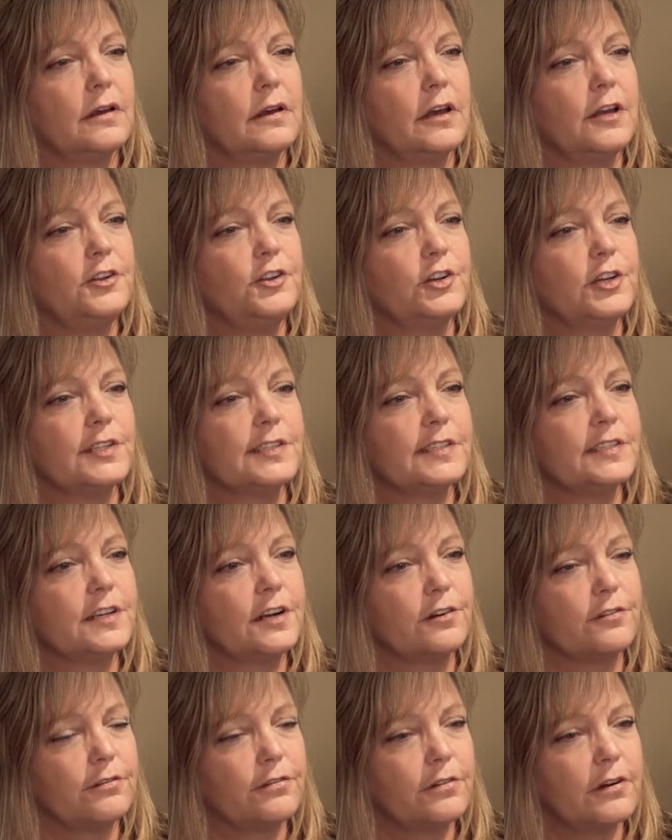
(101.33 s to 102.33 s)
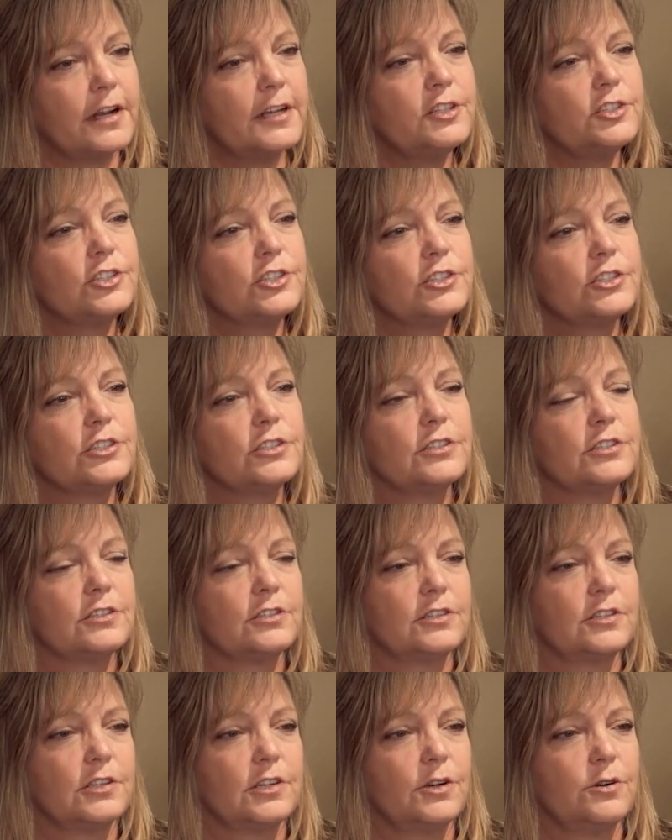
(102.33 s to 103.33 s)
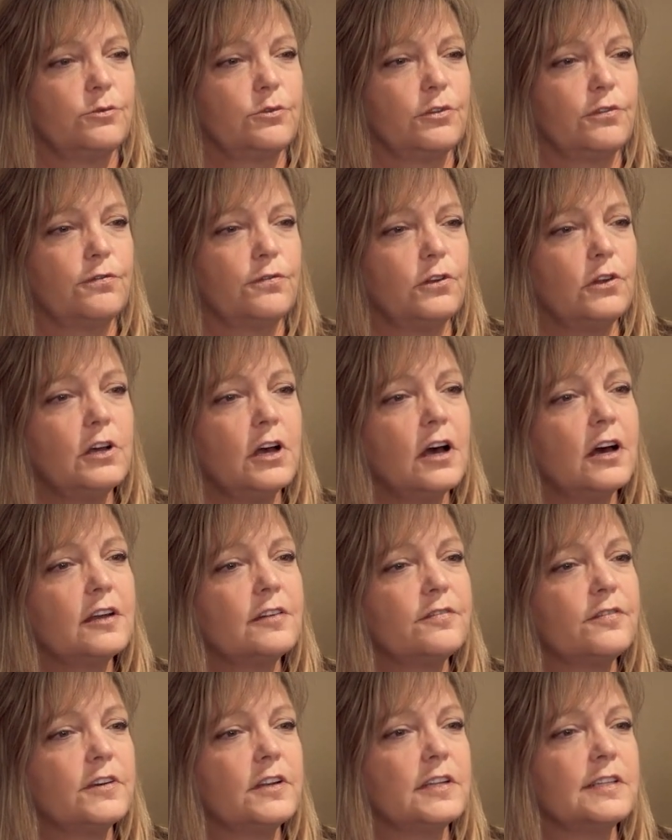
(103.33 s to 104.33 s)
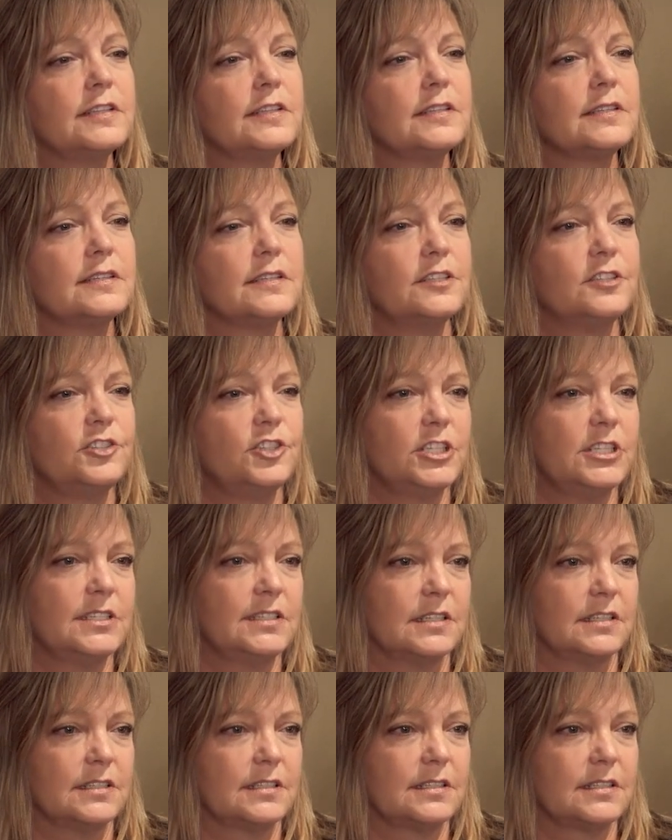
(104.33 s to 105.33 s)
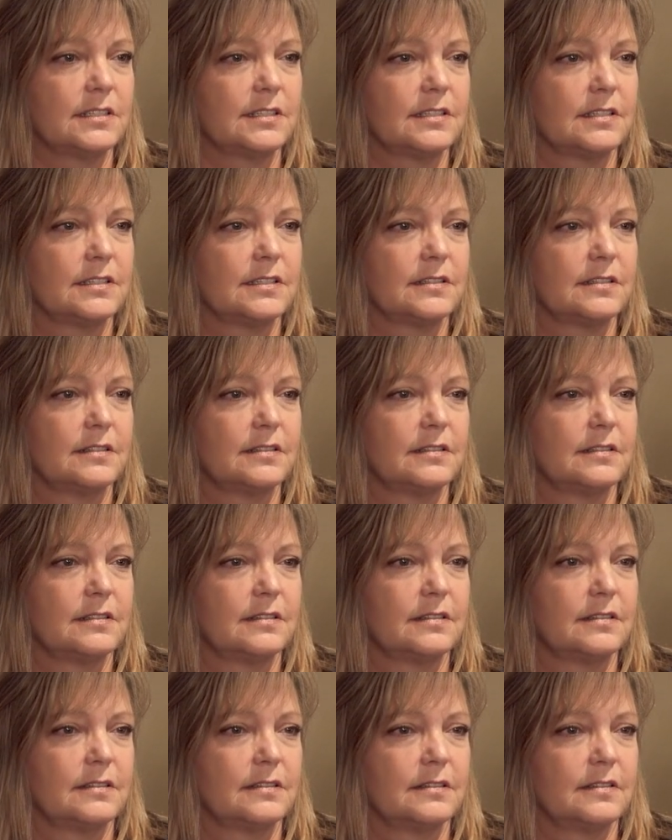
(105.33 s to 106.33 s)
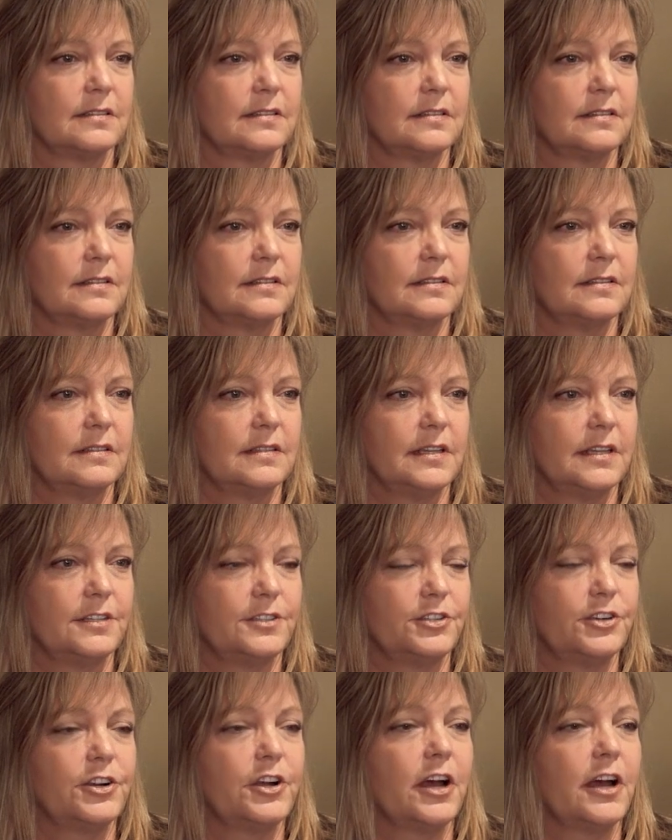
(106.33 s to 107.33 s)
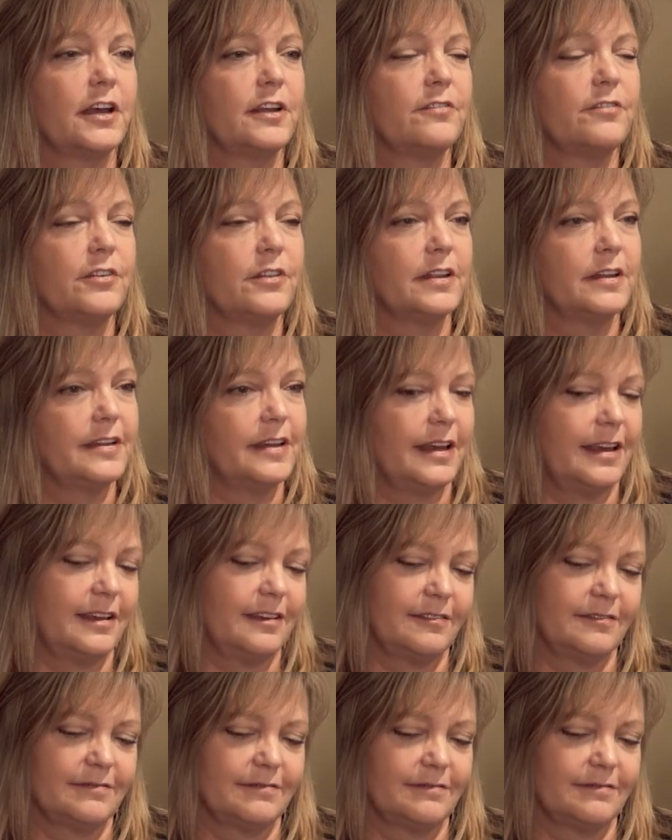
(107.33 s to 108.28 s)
And you can start fresh with full confidence in Jesus as your guide for the day.